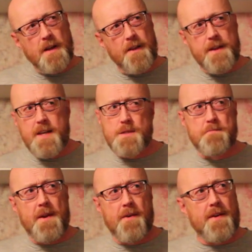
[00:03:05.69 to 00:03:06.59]
I think it's
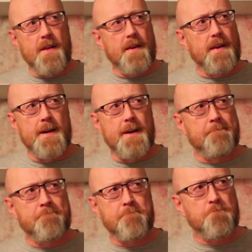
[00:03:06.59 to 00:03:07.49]
better than,
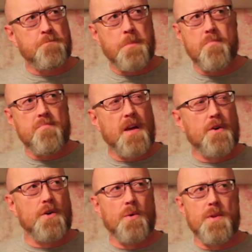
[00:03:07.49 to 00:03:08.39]

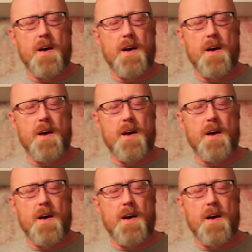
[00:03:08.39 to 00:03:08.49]
you know,